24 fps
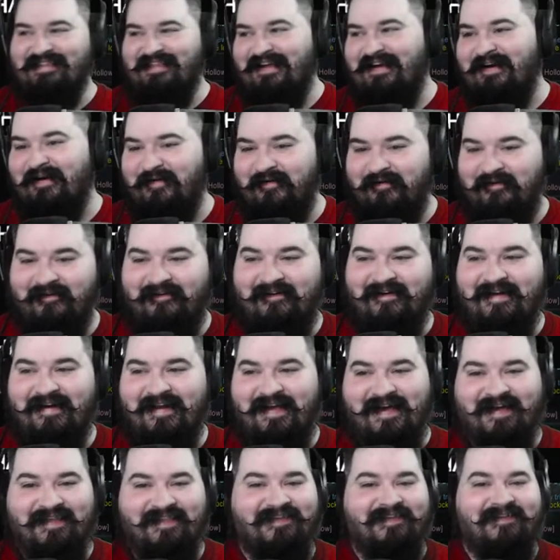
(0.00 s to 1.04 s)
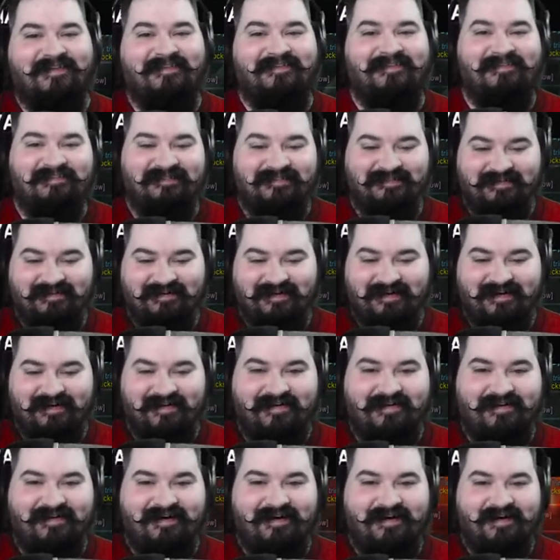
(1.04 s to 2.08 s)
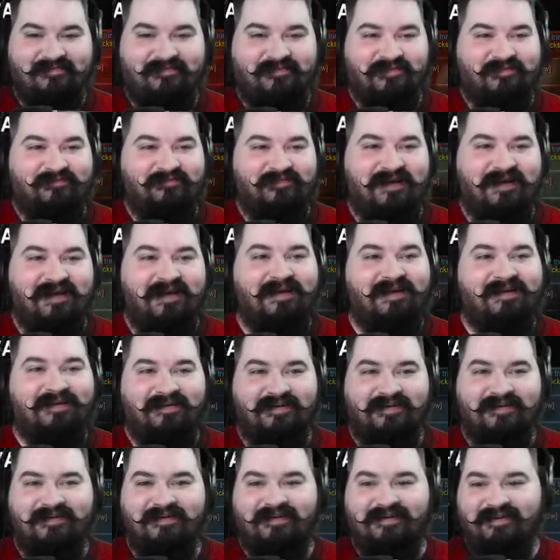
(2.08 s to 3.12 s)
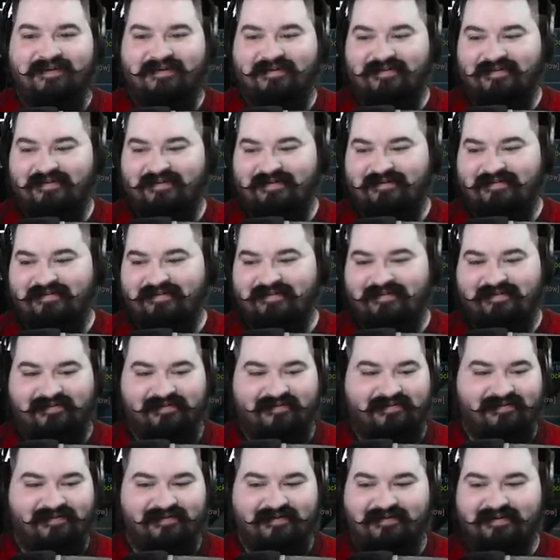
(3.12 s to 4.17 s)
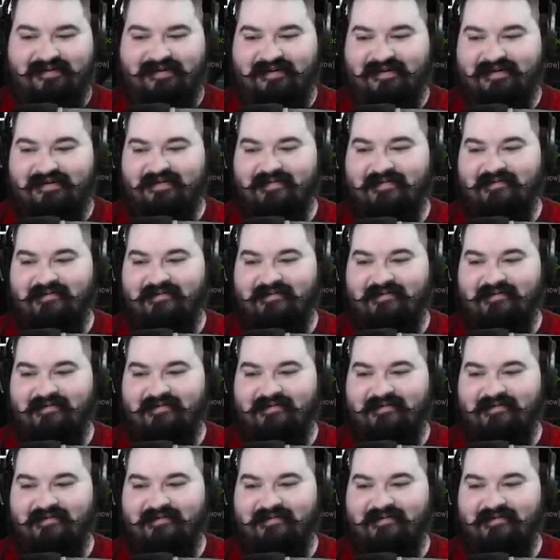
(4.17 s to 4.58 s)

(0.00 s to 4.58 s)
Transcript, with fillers: there. All right, Atha. All right, my man. All right, all right, all right, all right.